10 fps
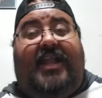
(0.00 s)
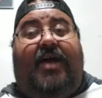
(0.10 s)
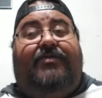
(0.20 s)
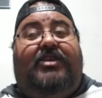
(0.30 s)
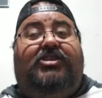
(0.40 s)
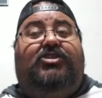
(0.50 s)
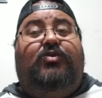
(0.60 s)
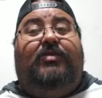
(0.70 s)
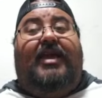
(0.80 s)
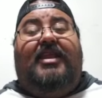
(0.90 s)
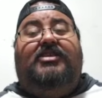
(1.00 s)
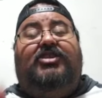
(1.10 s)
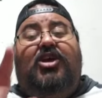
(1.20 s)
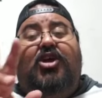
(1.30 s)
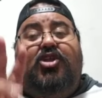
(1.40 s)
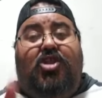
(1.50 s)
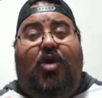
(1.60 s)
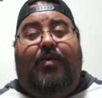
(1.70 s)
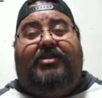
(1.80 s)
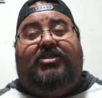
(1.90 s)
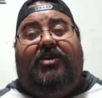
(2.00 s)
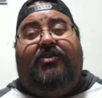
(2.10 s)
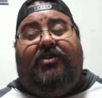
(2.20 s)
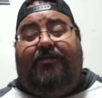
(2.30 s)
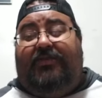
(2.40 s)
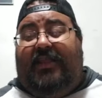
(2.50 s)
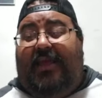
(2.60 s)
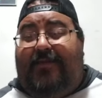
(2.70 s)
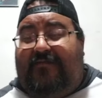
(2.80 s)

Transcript: Now, these two ladies know each other completely.